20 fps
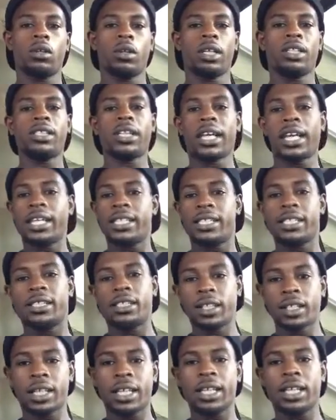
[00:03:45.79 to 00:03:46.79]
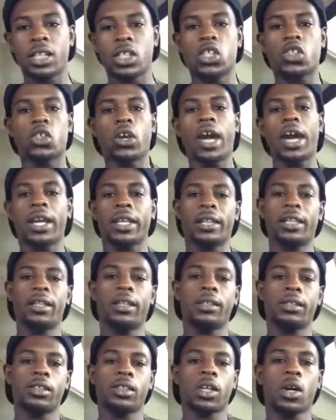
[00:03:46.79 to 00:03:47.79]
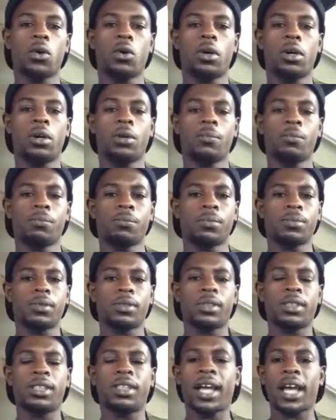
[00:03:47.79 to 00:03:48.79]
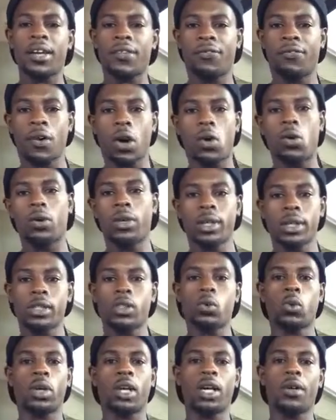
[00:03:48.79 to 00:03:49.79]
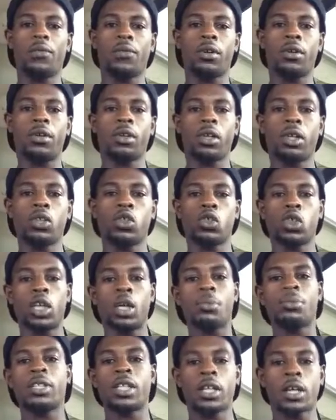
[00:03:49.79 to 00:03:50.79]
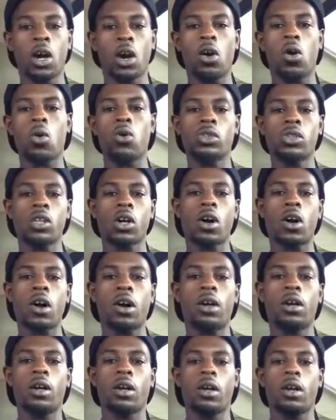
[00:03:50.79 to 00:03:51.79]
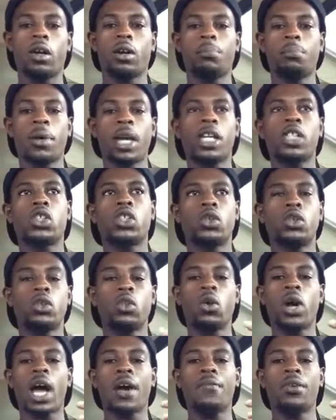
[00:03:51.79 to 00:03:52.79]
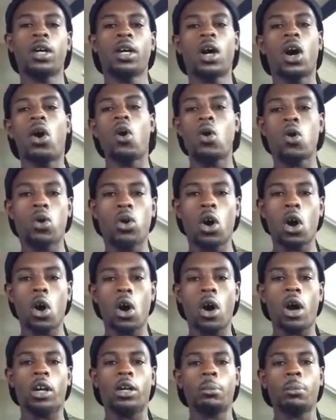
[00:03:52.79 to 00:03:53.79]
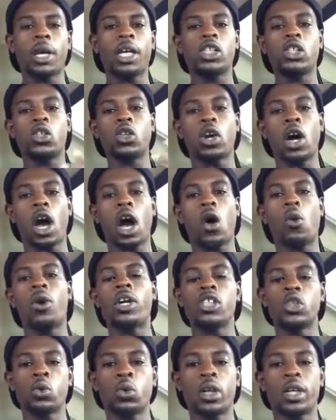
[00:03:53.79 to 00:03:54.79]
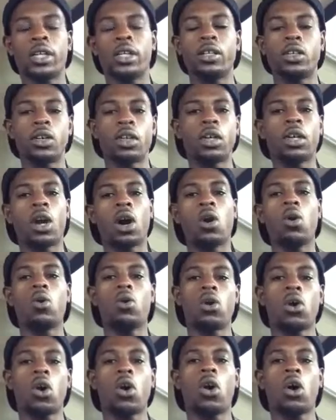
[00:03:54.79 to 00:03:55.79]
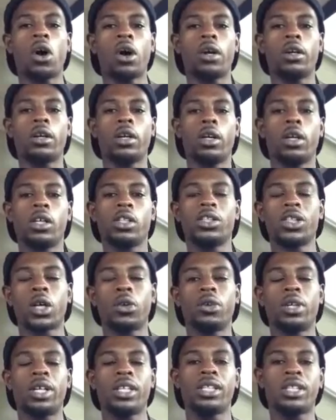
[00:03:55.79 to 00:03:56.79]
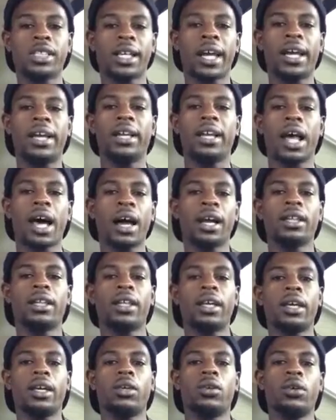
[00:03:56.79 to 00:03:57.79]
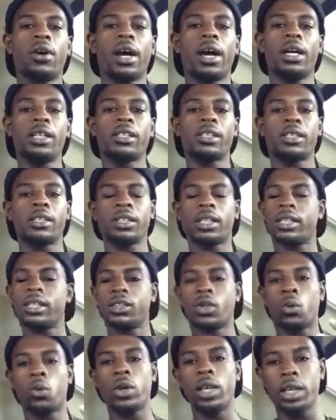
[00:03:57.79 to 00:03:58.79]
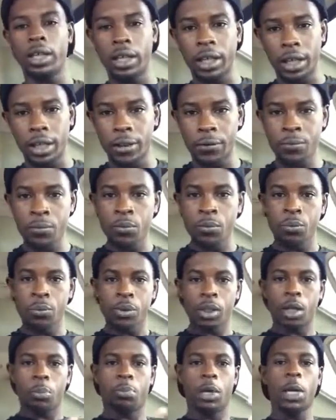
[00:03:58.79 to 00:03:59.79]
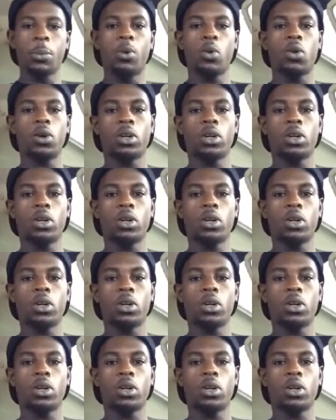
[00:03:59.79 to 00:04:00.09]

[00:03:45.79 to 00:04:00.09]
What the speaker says: It's easy to get distracted, so stay focused. Whatever your dreams and goals are, make sure you have a goal card. Make sure you're always reading your goal card so you can stay locked in, you guys, because it's the weekend. People